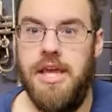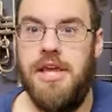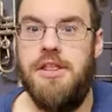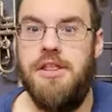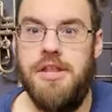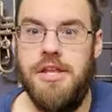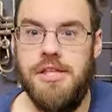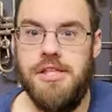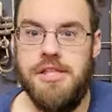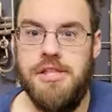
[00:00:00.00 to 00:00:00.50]

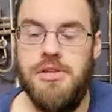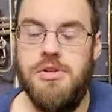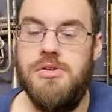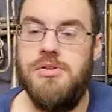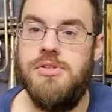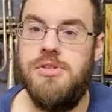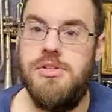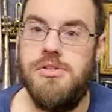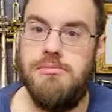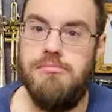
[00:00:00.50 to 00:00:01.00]
This
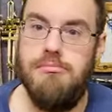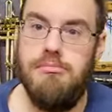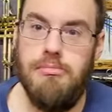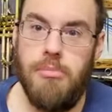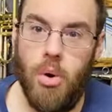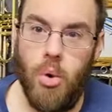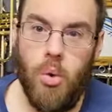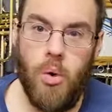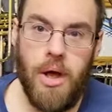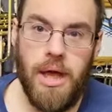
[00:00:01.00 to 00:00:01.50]
uses
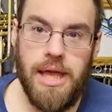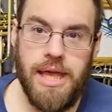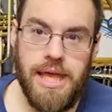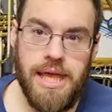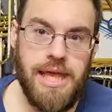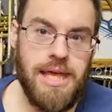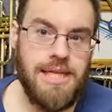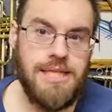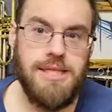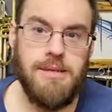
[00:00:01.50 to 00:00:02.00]
more
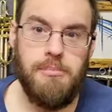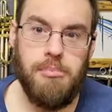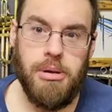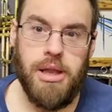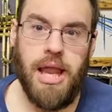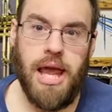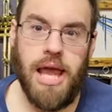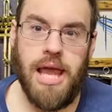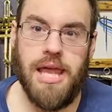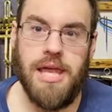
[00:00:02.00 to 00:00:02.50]
air to
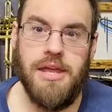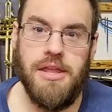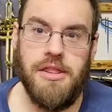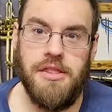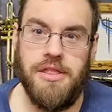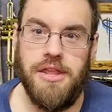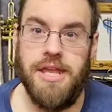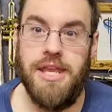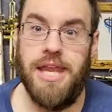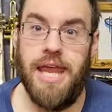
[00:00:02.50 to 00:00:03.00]
play
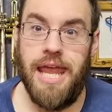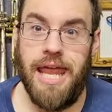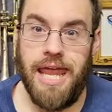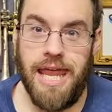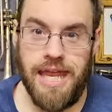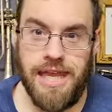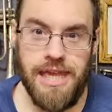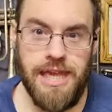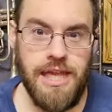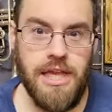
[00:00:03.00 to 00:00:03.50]
than
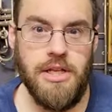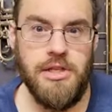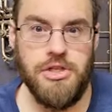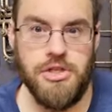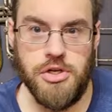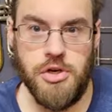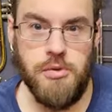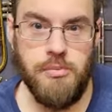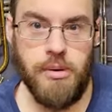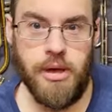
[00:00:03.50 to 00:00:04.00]
any
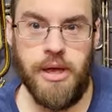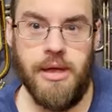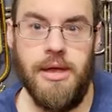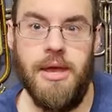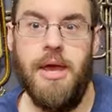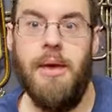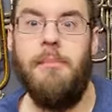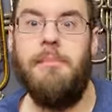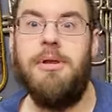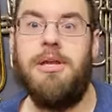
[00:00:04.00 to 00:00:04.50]
tuba
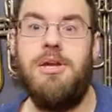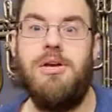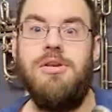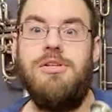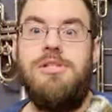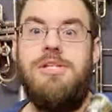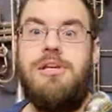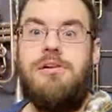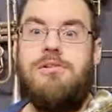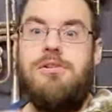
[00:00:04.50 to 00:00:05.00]

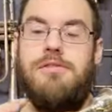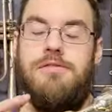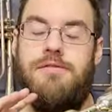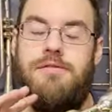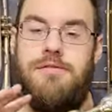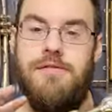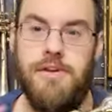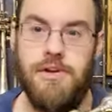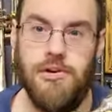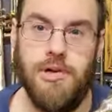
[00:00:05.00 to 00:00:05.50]
because there is
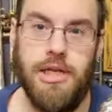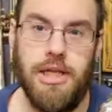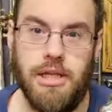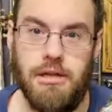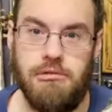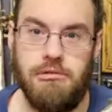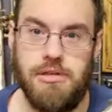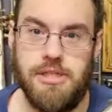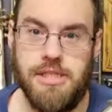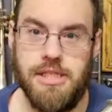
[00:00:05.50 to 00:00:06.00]
very
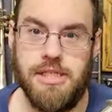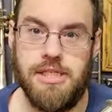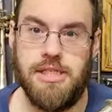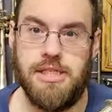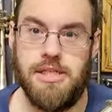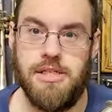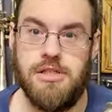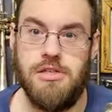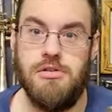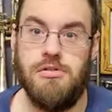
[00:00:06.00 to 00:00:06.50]
little
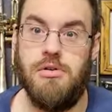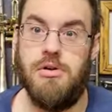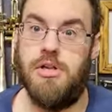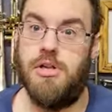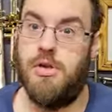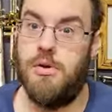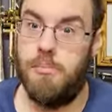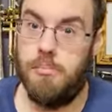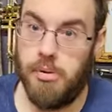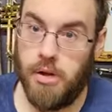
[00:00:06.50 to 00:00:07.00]
resistance through it.
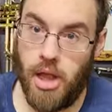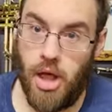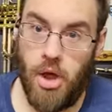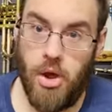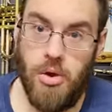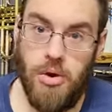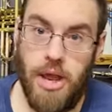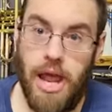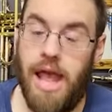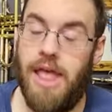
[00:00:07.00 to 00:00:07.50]
You
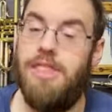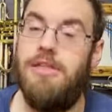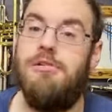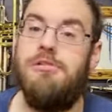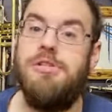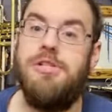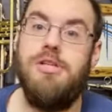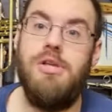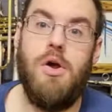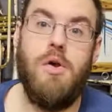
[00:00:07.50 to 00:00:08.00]
blow and there
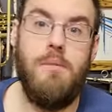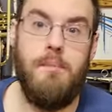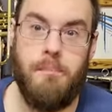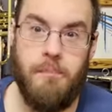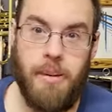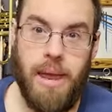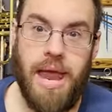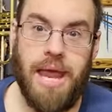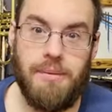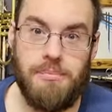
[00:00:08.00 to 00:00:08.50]
is no
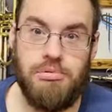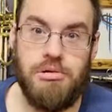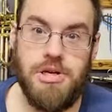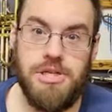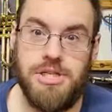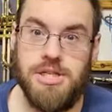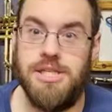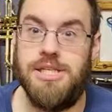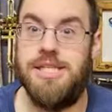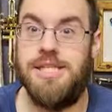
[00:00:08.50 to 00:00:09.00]
back
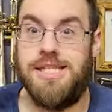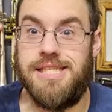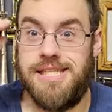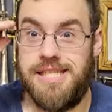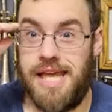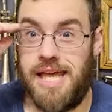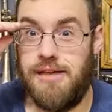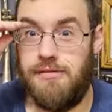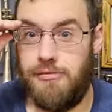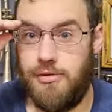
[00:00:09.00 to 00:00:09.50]
pressure to
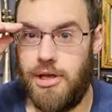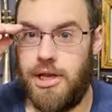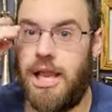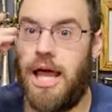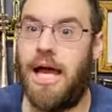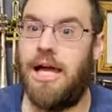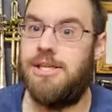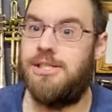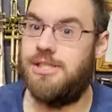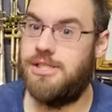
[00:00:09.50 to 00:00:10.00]
save your
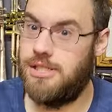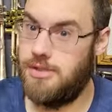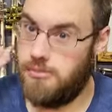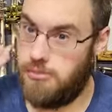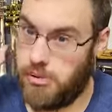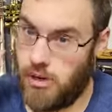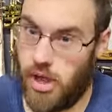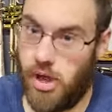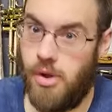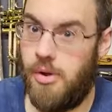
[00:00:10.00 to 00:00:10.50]
lungs. You
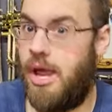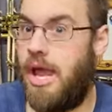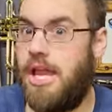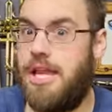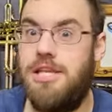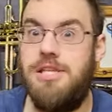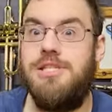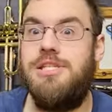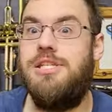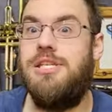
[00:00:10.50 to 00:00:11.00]
blow and
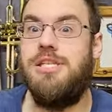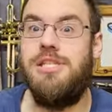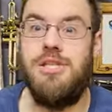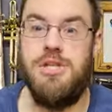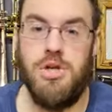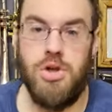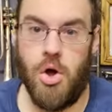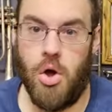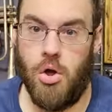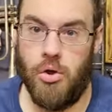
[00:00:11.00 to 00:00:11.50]
it's
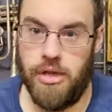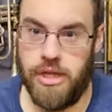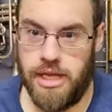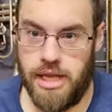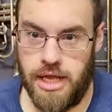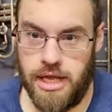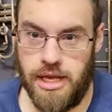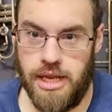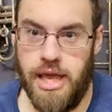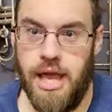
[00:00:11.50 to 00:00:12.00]
just gone
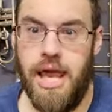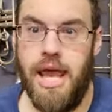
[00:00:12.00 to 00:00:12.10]
again.